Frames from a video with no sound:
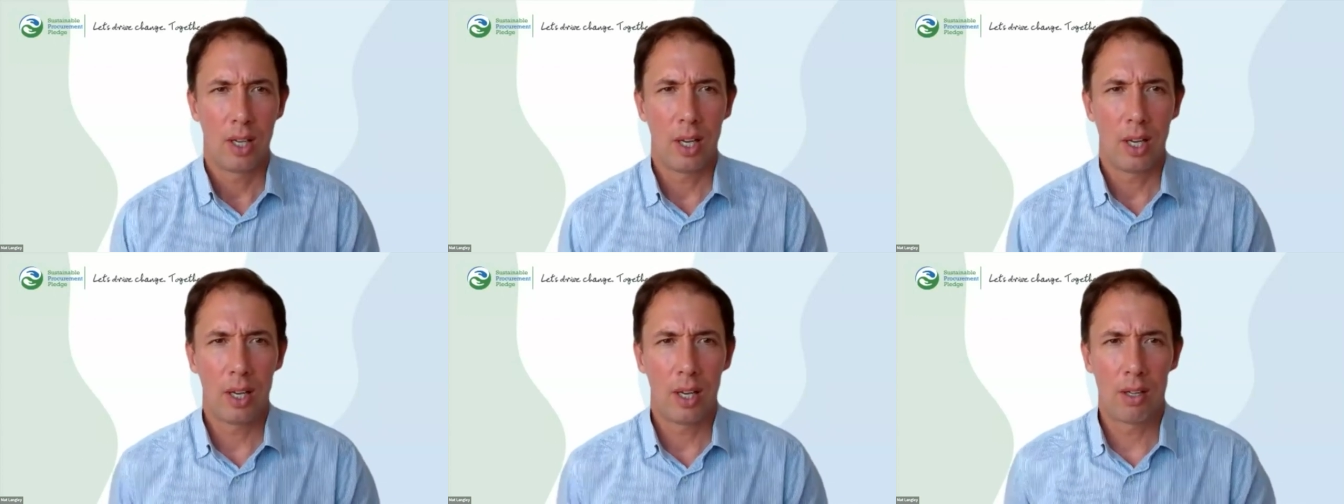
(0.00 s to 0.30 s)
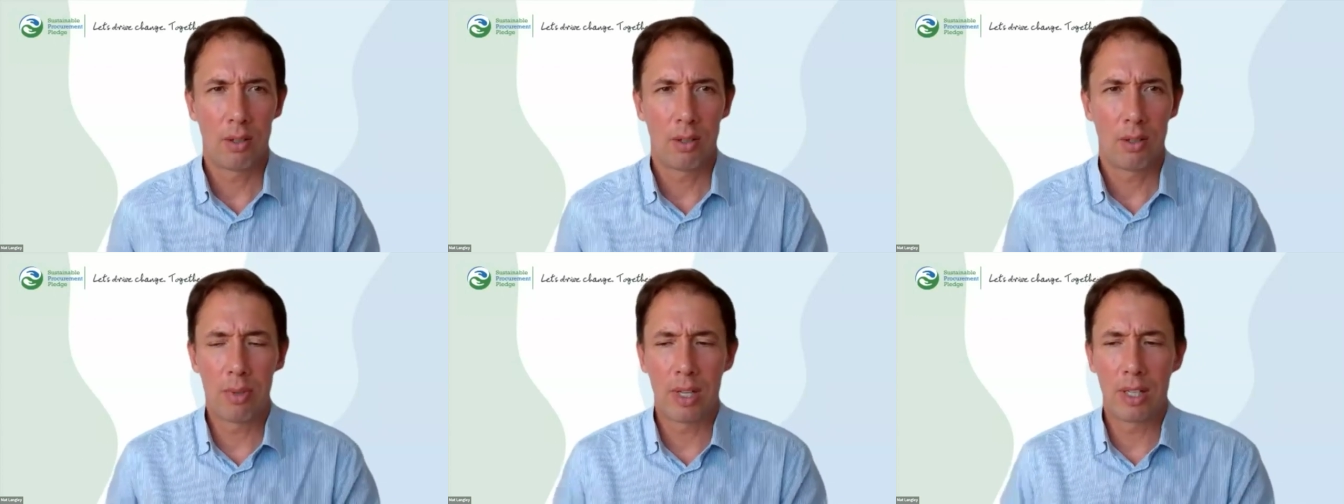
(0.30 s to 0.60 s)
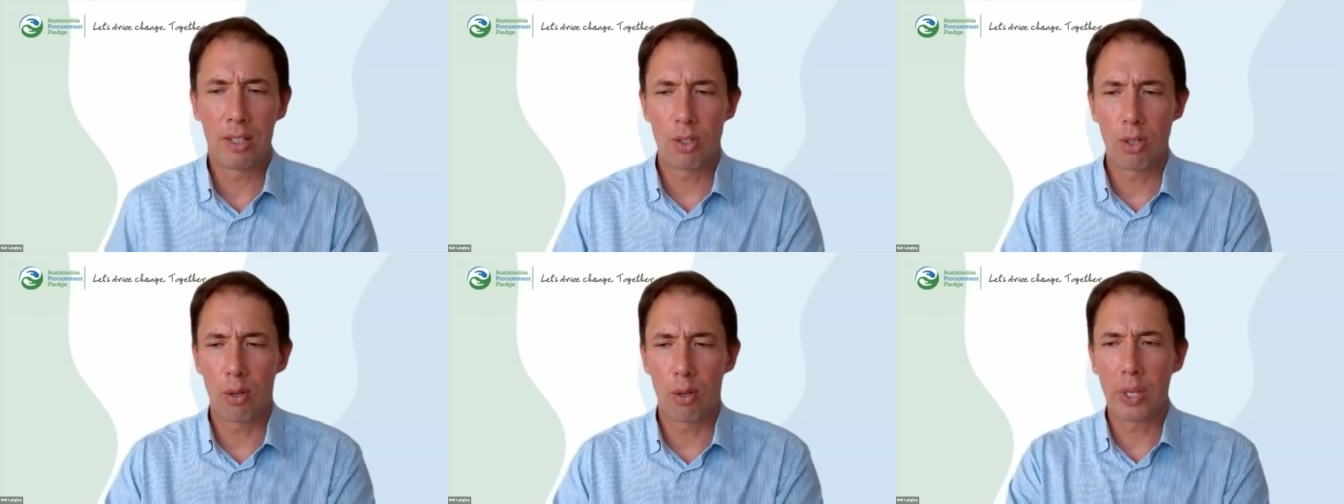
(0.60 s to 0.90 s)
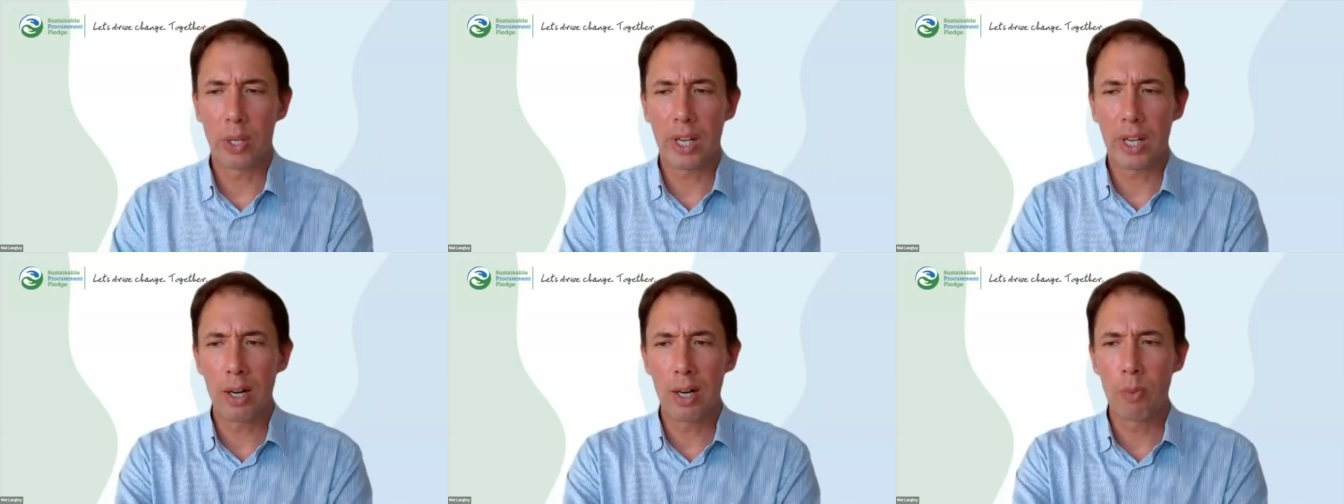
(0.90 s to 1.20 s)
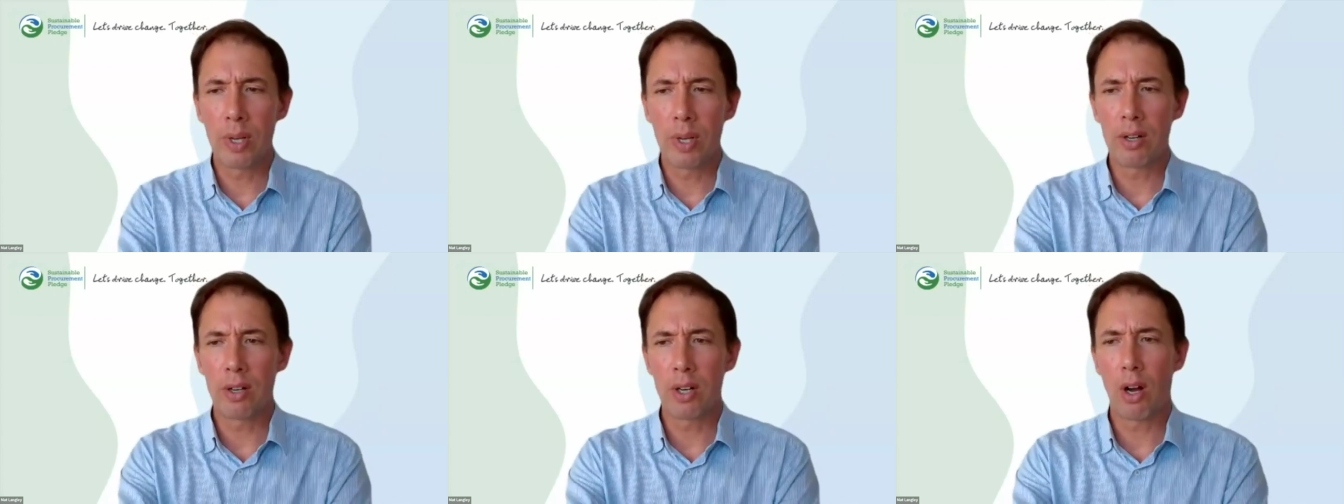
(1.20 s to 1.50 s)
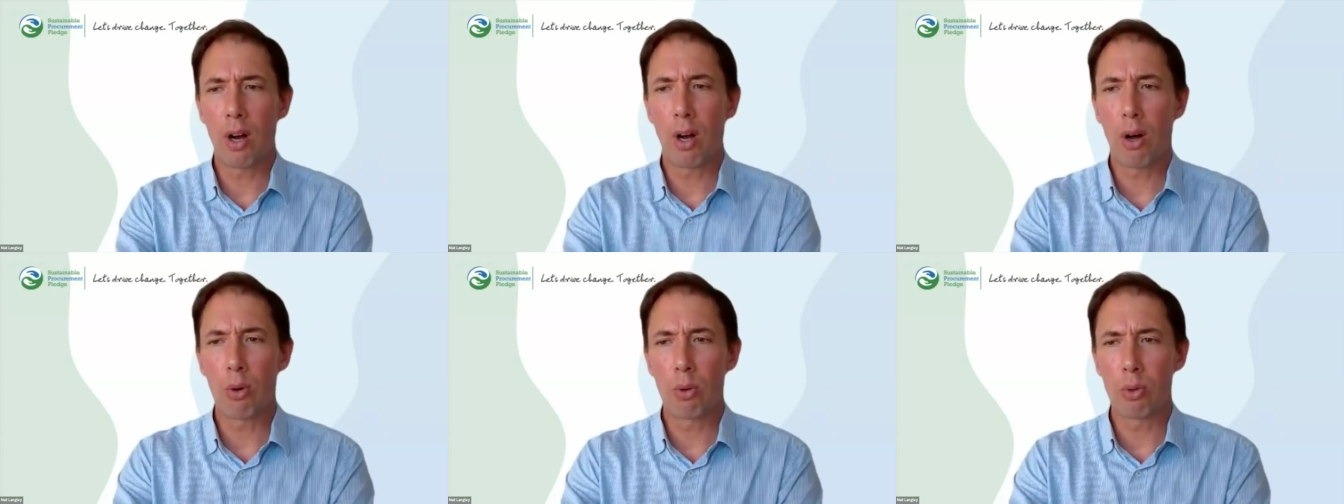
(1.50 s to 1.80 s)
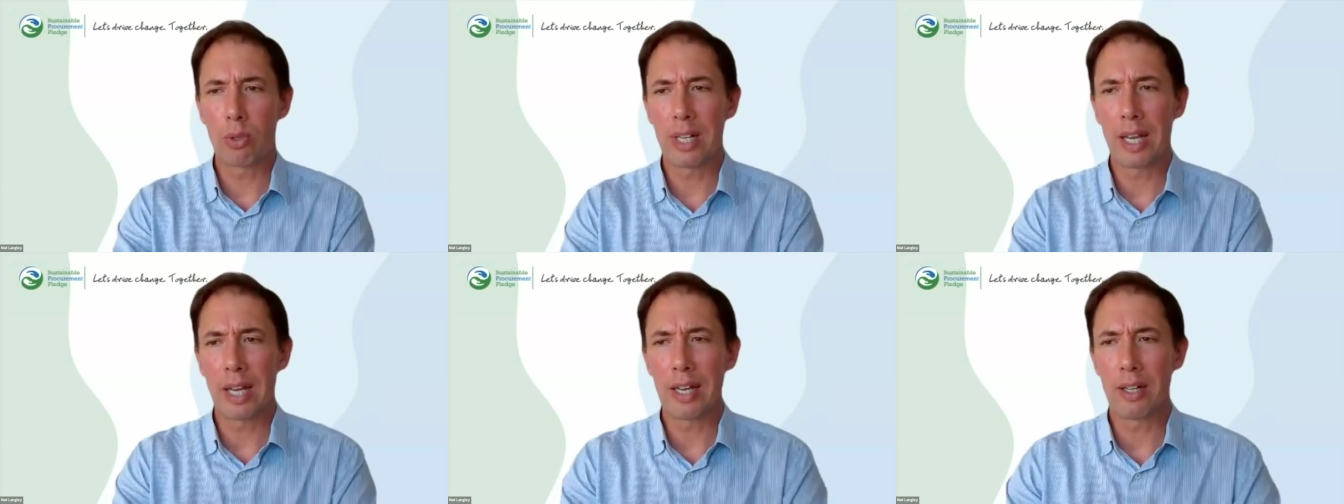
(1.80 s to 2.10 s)
Um, and so we kind of went on a
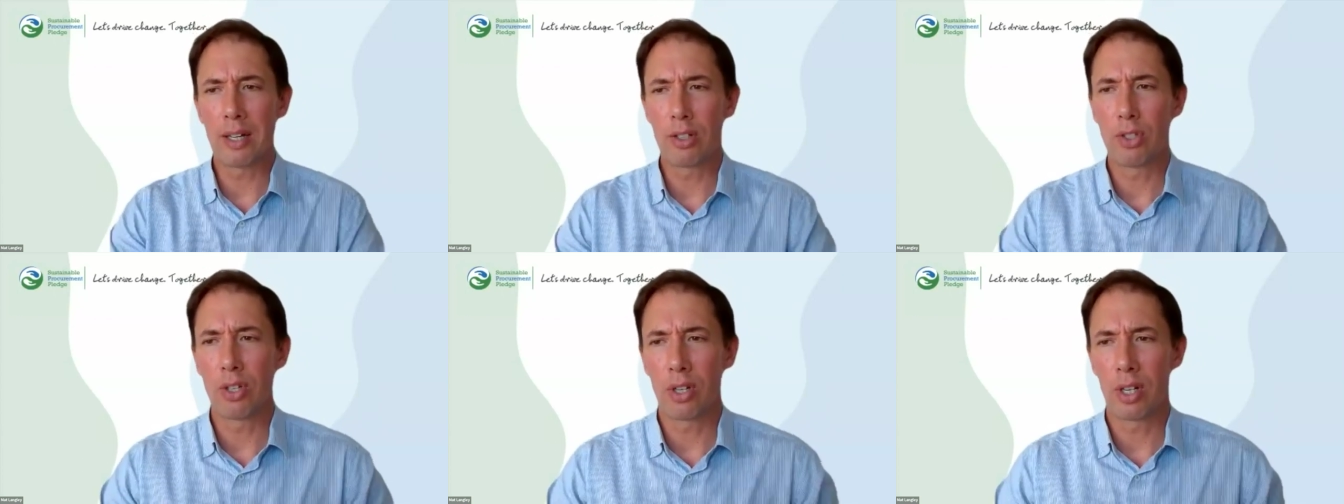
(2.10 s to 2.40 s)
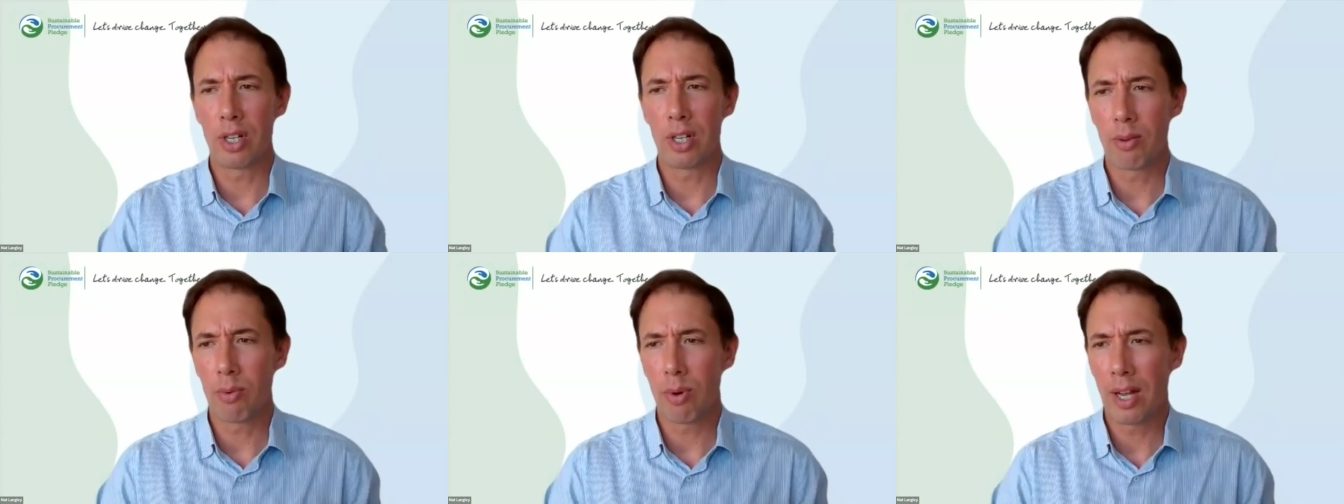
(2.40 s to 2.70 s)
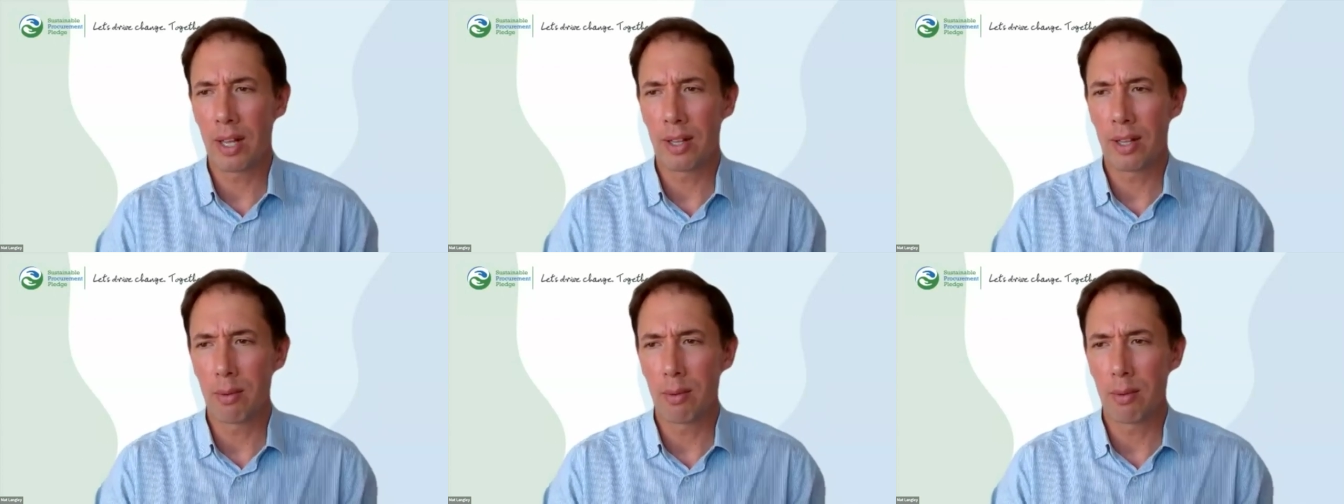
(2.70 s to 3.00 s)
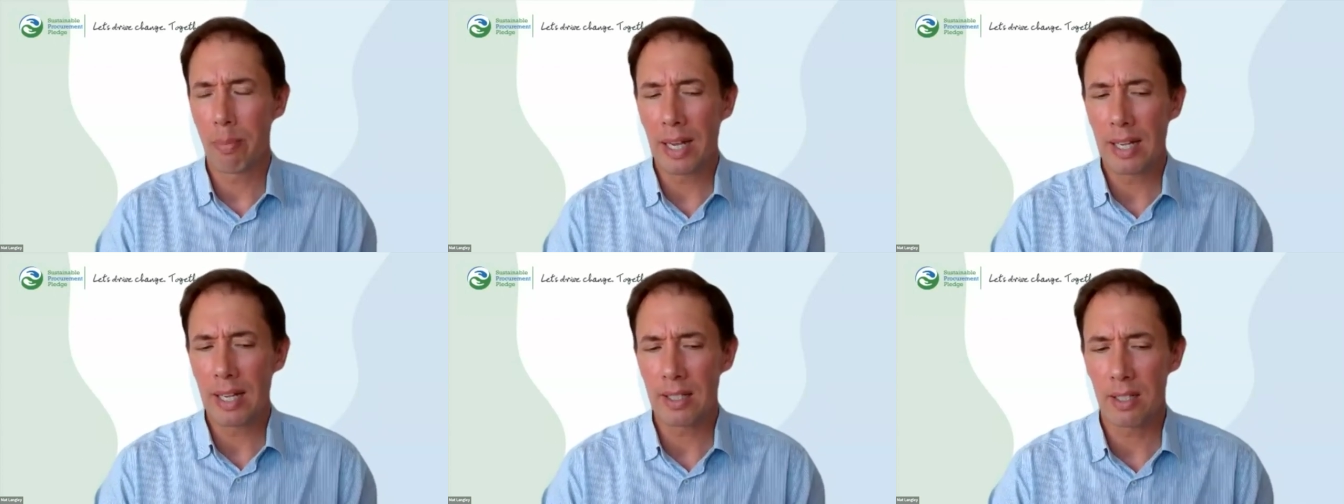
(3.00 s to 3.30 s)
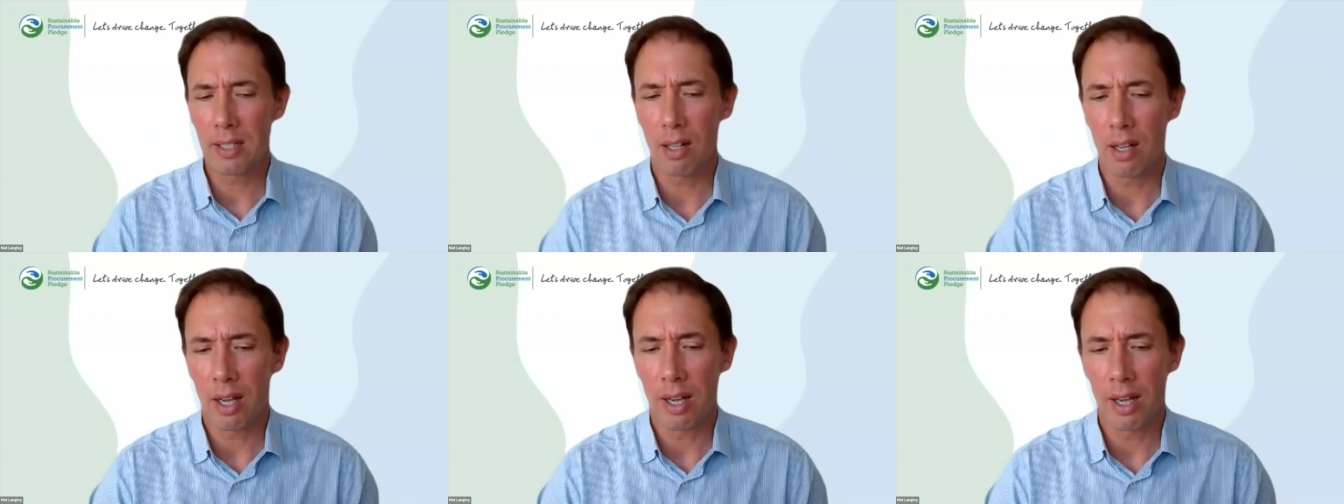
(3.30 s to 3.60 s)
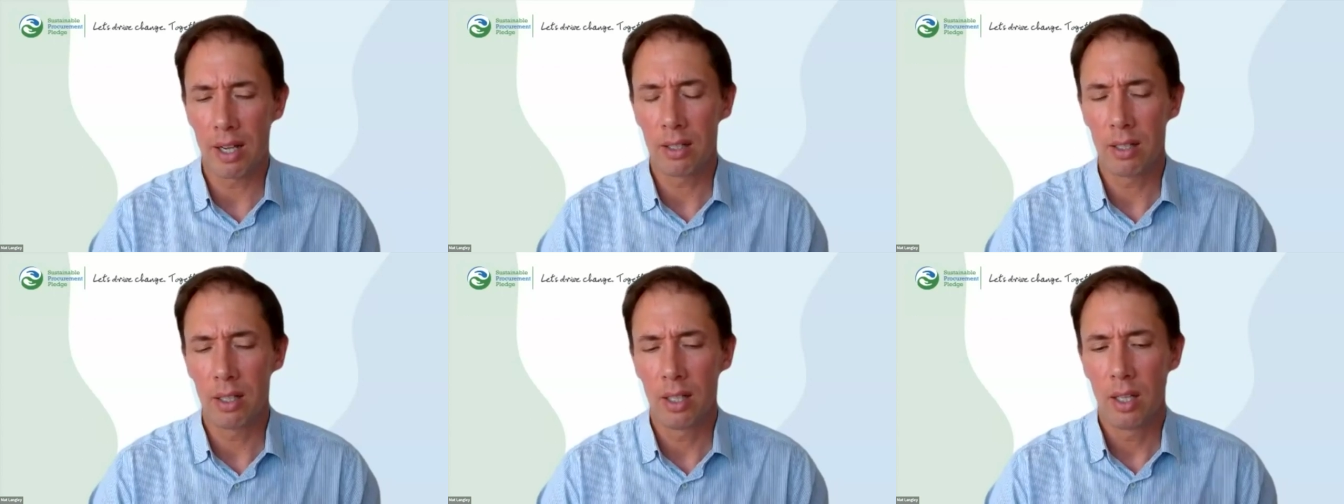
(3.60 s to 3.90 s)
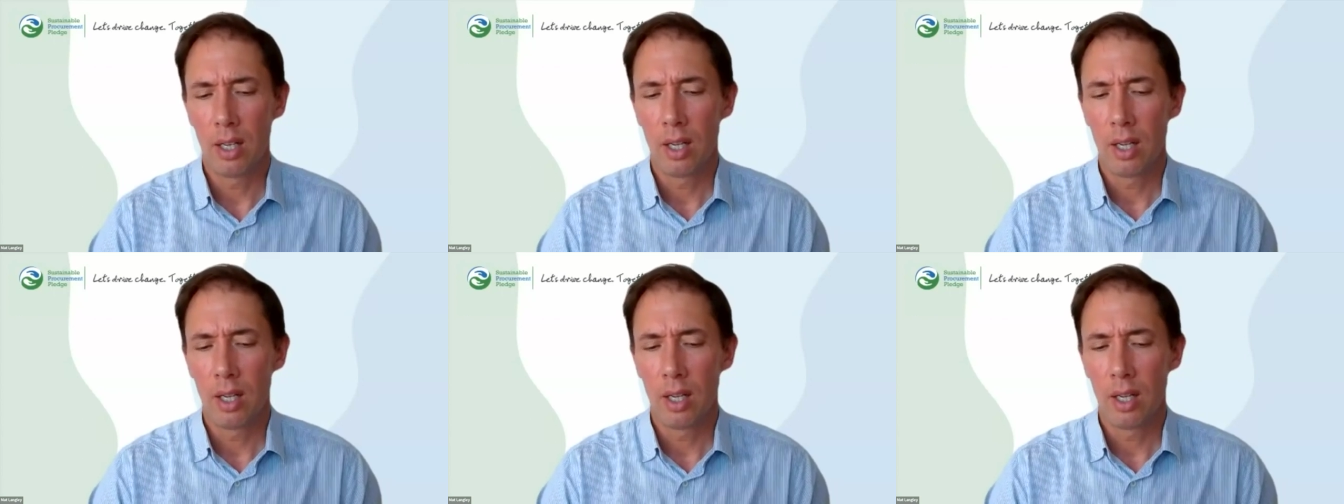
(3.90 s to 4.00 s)
whole data journey around the baseline.